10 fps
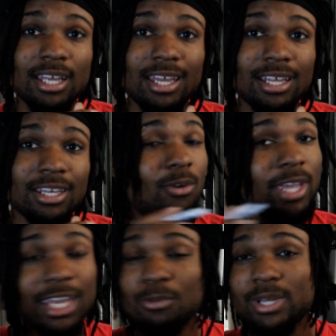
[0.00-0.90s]
Don't hit
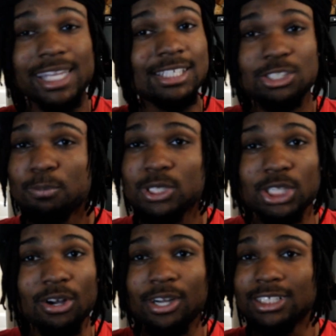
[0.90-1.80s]
him with that
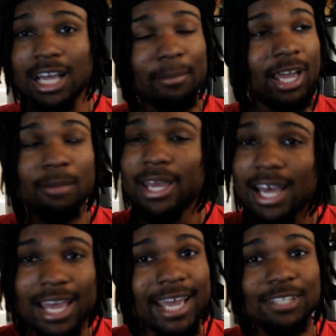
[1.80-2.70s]
supercharged Kamehameha
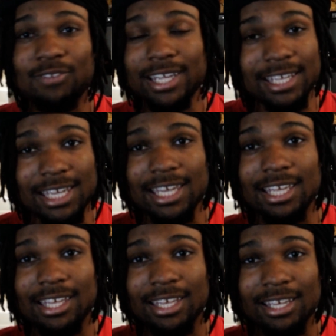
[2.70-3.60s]
ass fucking kick,
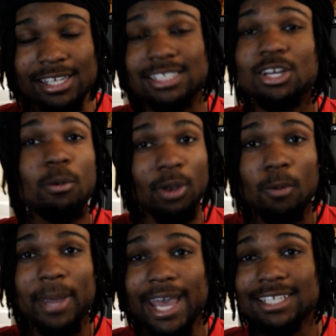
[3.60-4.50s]
because it's going to blow
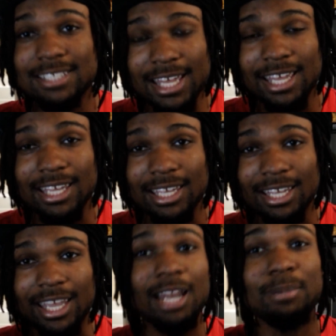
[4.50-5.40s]
past his neck
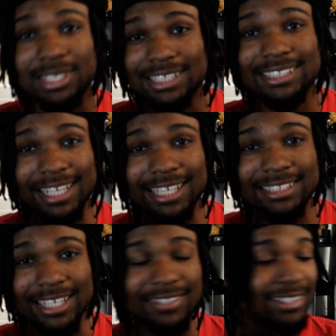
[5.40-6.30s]
and I'm going to cut his out.